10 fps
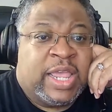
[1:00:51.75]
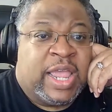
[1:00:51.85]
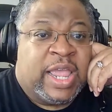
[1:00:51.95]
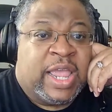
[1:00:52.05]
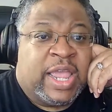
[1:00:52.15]

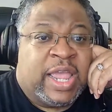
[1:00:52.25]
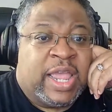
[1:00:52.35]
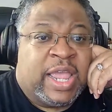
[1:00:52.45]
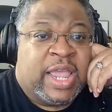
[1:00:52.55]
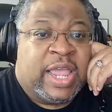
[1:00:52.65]
and so
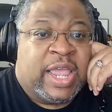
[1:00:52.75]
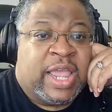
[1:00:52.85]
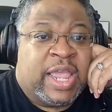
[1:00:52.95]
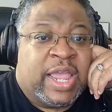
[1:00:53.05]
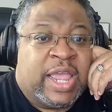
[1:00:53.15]
they come
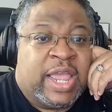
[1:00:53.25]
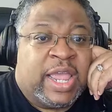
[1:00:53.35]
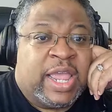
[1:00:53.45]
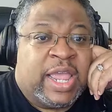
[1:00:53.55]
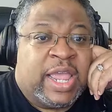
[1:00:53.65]
on
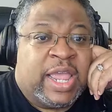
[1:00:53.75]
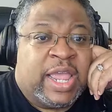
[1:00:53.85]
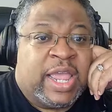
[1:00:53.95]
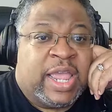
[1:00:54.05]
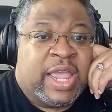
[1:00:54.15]
19
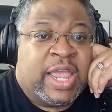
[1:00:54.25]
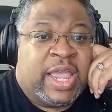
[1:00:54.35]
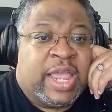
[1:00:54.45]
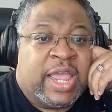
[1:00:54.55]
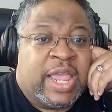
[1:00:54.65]
year old,
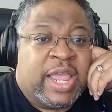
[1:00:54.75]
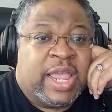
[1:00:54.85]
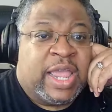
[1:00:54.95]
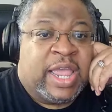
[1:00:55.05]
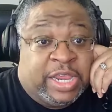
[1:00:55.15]

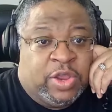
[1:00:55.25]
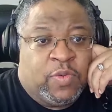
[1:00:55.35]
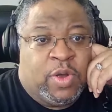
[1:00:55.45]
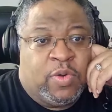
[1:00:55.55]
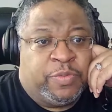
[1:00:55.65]
14
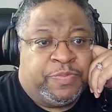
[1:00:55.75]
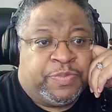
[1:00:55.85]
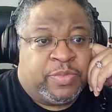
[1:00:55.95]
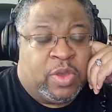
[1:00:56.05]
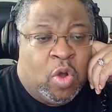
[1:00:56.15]
year old,
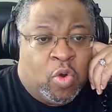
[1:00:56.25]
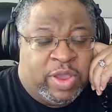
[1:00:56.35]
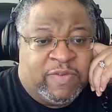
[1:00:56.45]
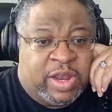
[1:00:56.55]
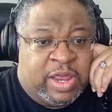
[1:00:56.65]
or
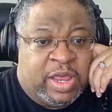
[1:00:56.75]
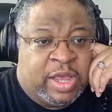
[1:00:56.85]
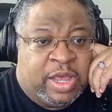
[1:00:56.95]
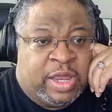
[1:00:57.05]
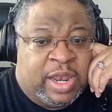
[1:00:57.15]
even a,
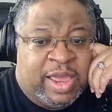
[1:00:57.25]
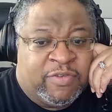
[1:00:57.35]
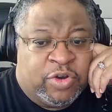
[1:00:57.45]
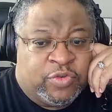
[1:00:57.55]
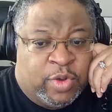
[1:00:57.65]
a,
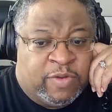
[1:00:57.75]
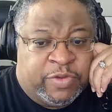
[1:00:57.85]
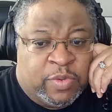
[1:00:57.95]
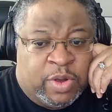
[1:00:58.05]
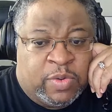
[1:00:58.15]
11 or 12
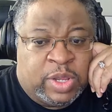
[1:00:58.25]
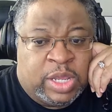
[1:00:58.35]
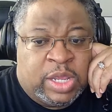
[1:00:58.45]
year old.